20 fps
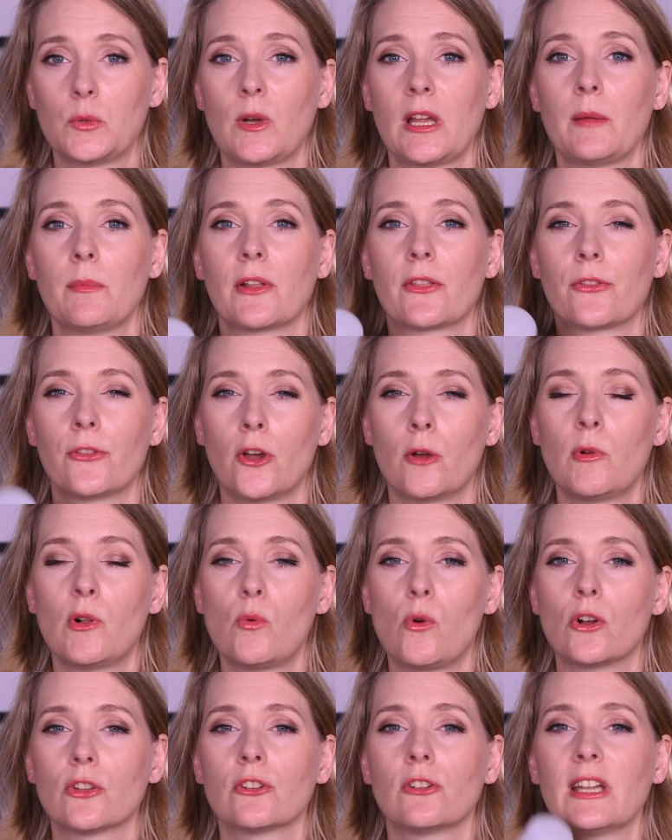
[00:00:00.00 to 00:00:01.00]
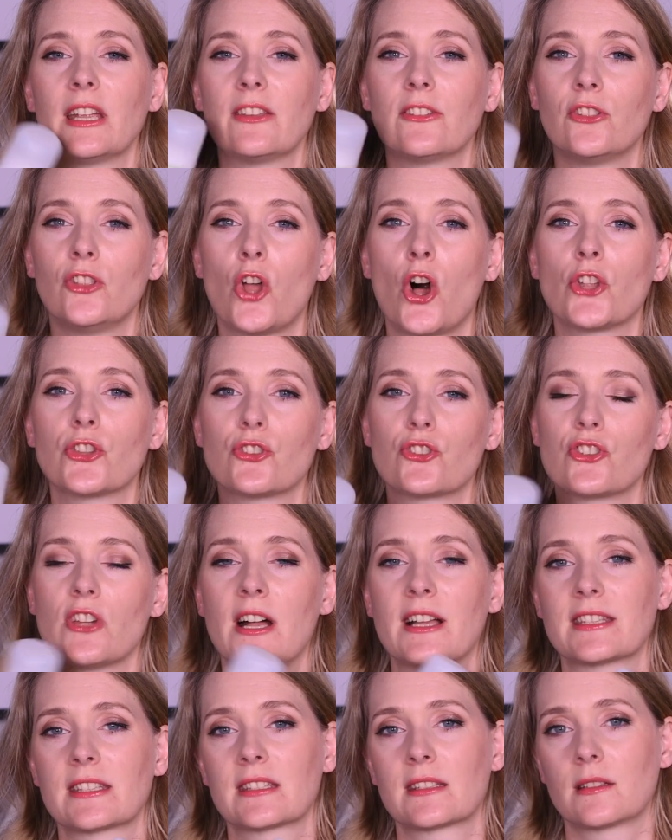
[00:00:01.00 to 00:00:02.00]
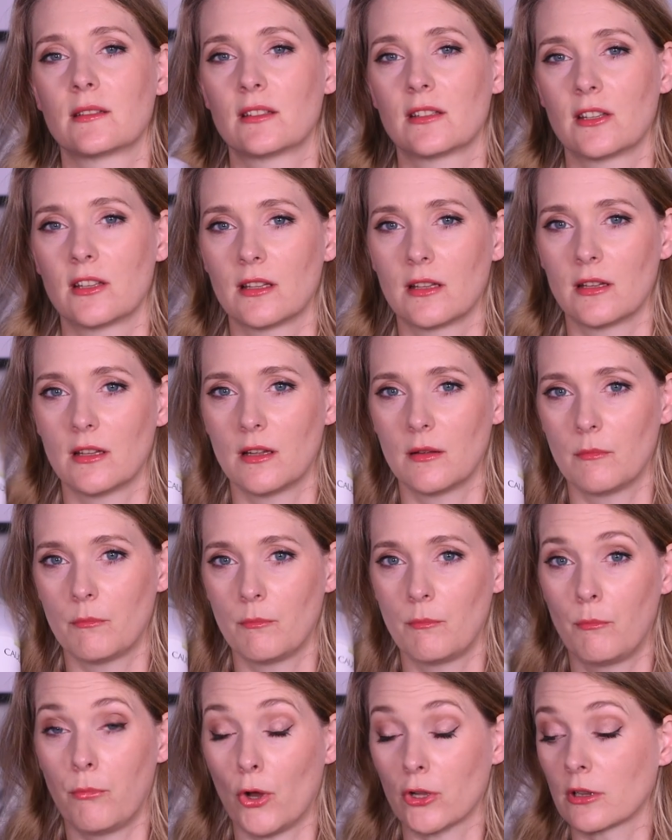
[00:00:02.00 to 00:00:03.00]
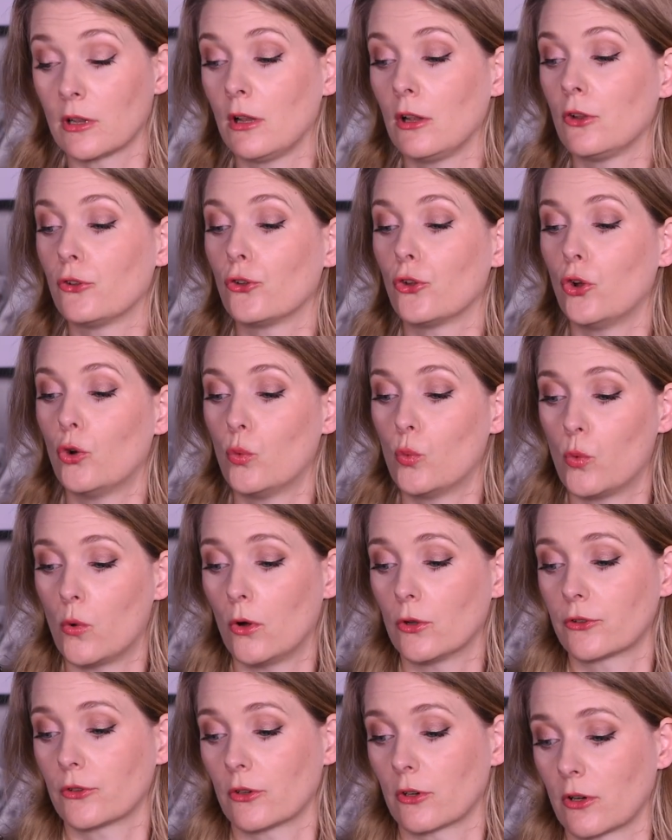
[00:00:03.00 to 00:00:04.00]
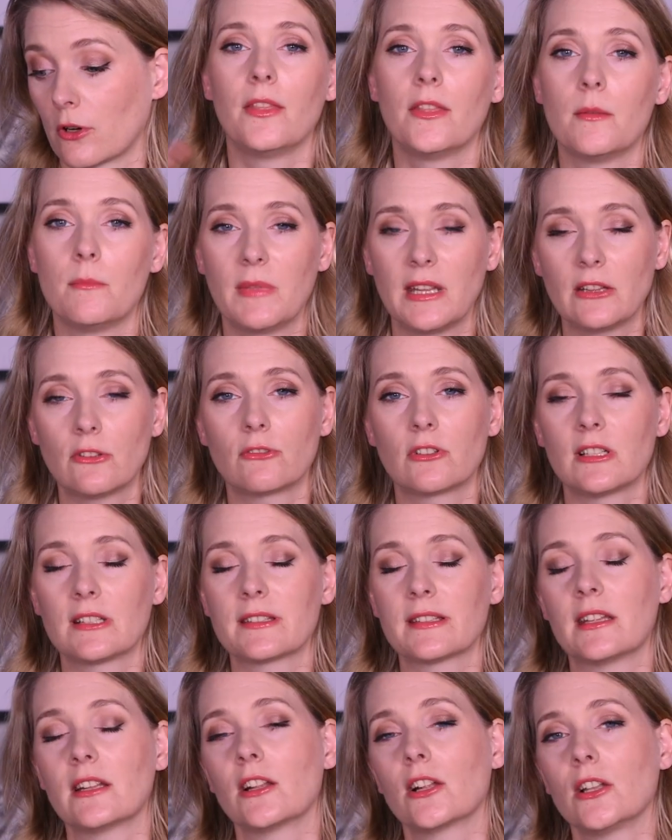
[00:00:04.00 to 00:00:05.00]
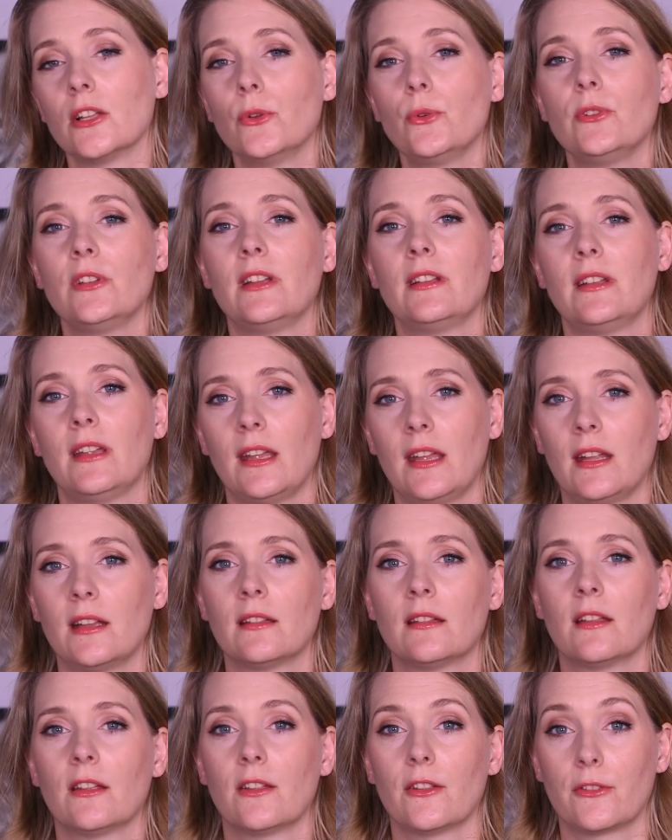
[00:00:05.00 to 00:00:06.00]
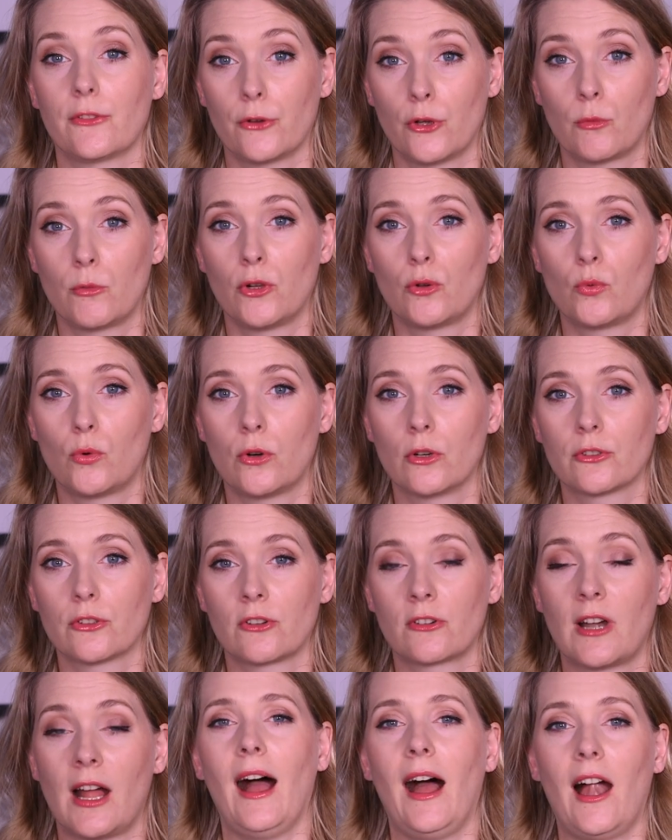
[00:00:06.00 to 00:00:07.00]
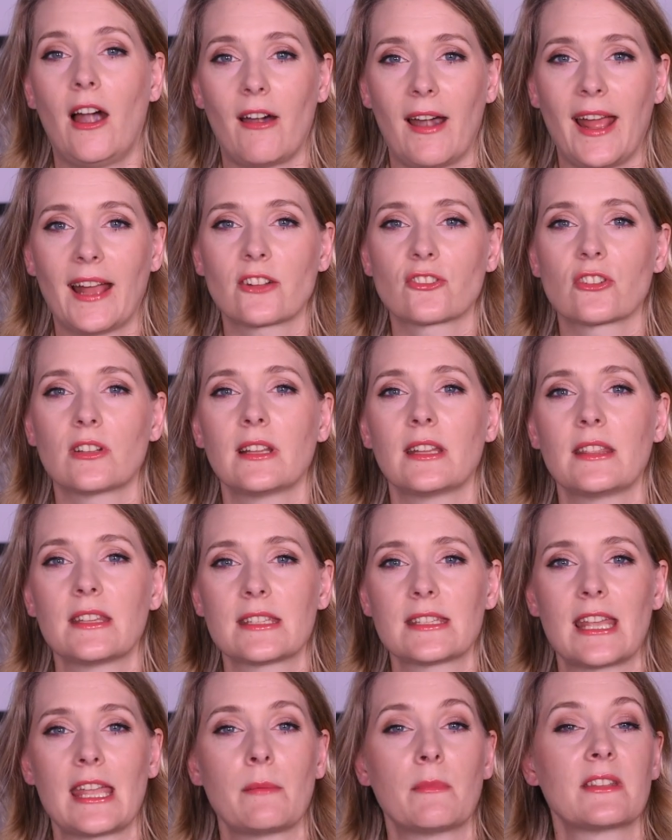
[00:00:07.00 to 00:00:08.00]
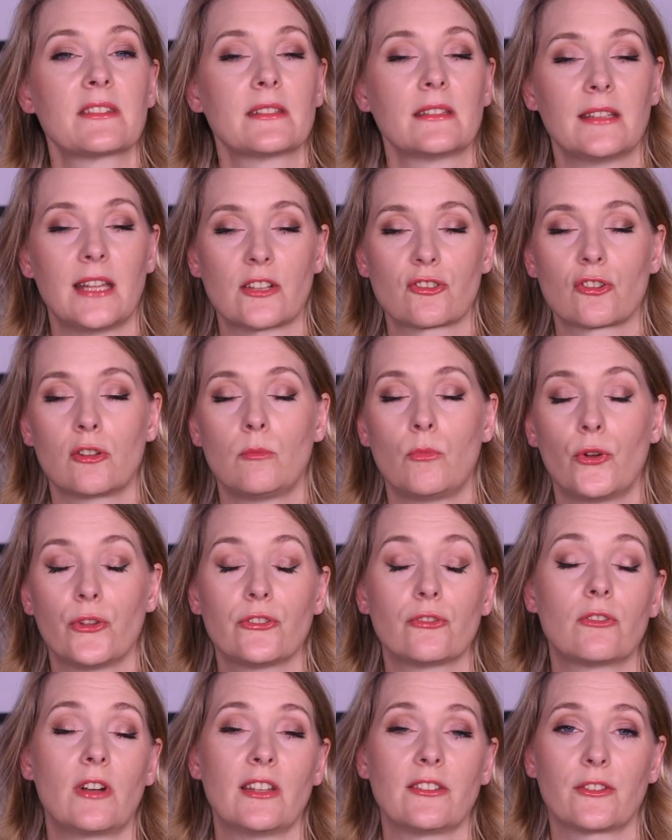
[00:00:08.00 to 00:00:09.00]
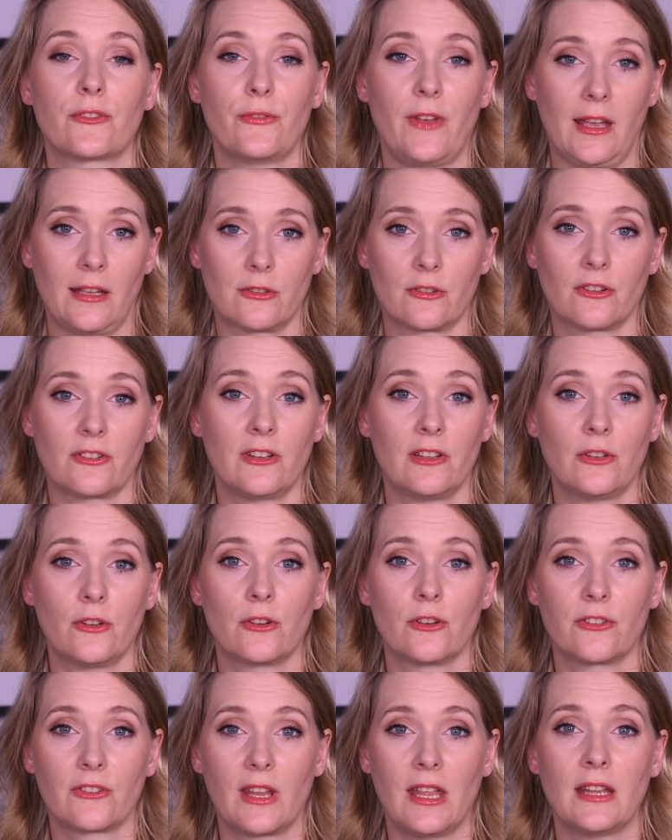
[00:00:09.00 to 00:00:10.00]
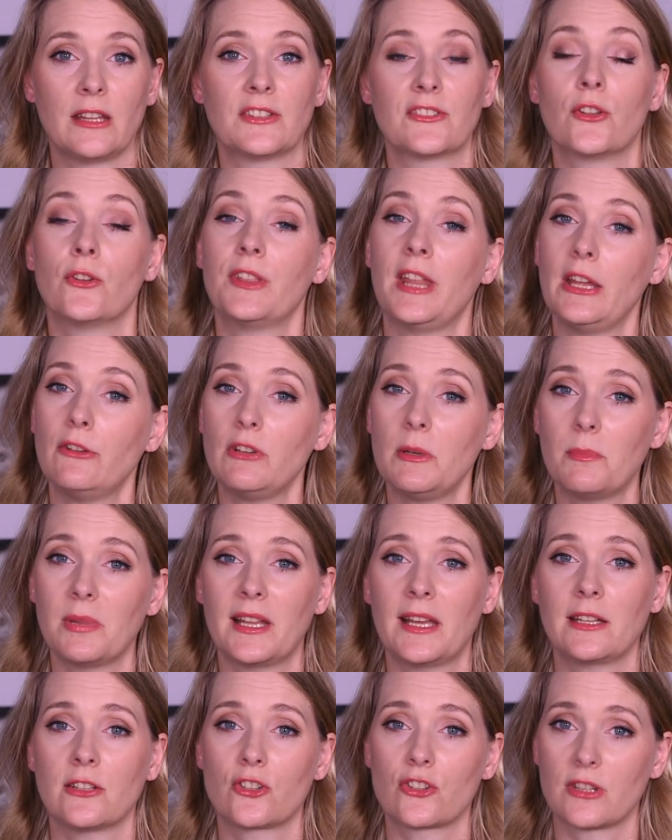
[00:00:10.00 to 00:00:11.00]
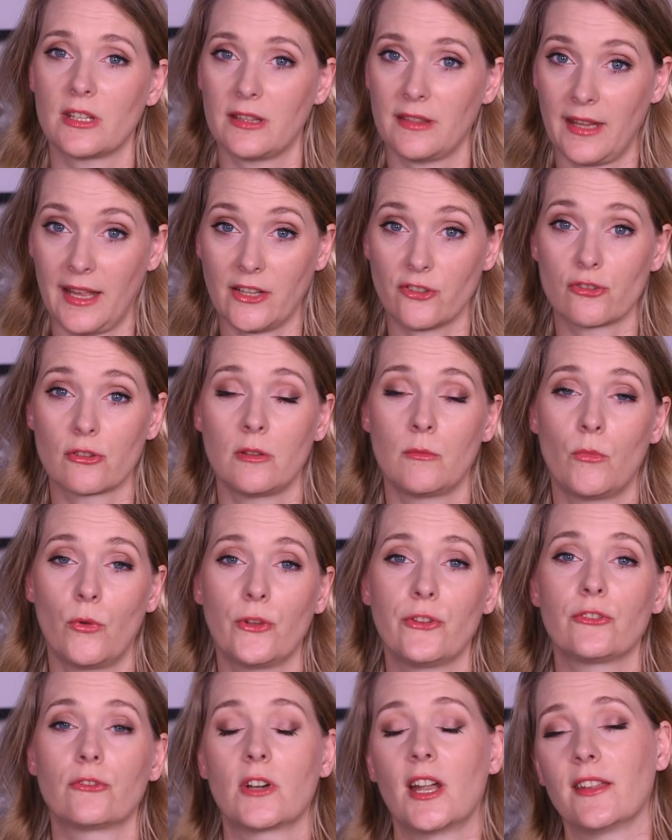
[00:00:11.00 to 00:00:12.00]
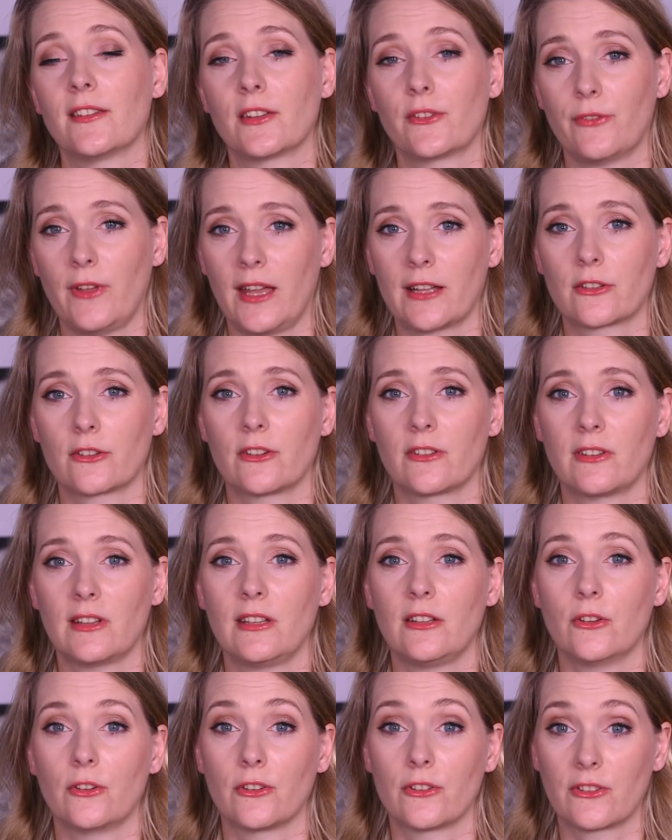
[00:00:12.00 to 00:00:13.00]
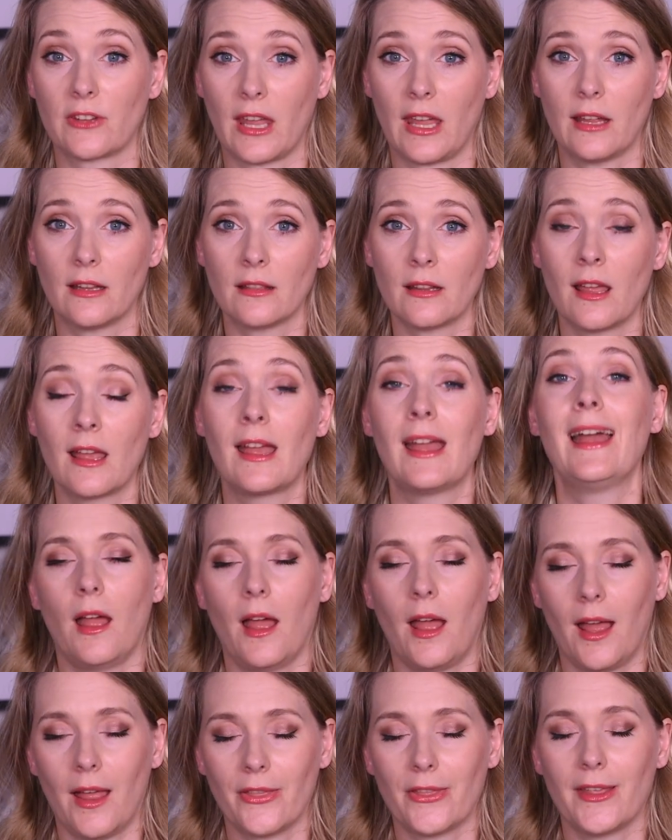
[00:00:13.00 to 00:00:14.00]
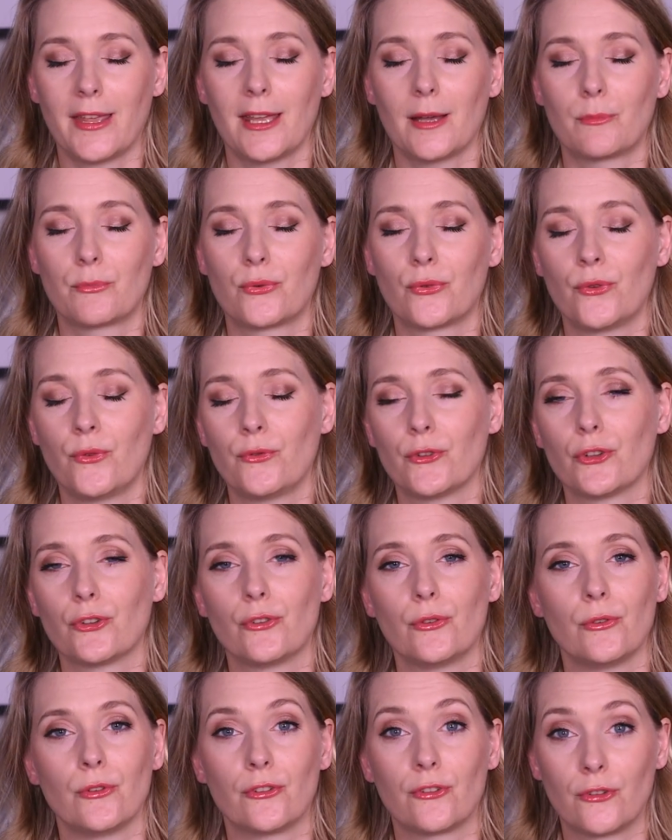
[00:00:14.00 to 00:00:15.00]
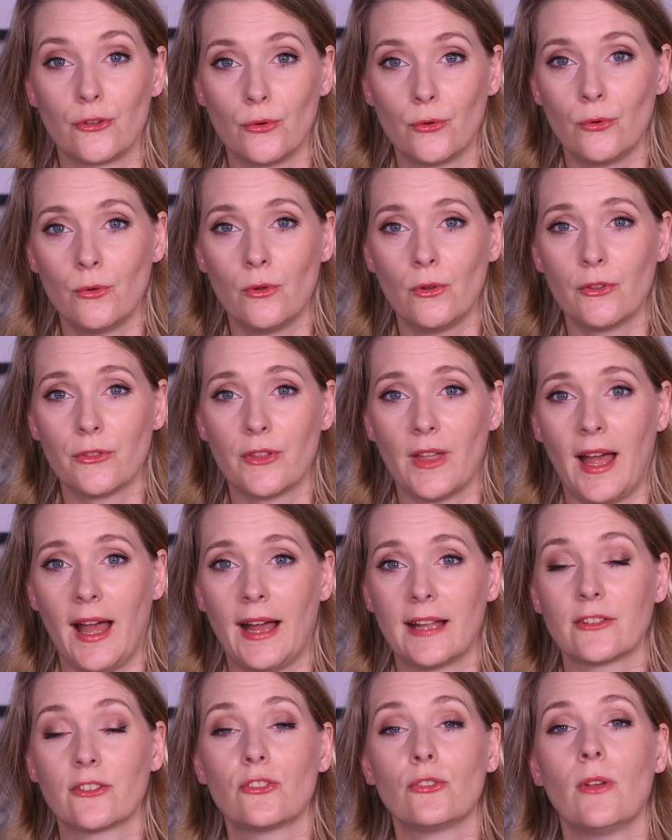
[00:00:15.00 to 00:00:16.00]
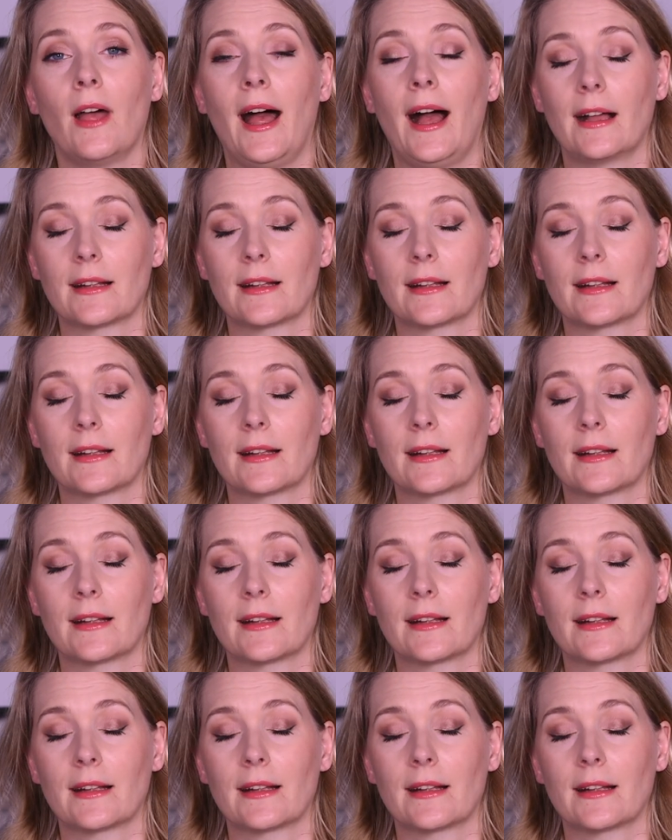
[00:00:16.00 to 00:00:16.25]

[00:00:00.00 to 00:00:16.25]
anyway, but thermal water is not just bottled water. The minerals included in thermal water are actually the same as the natural moisturizing factors in your skin. So they replenish the natural moisturizing factors in your skin, and they are proven to soothe and to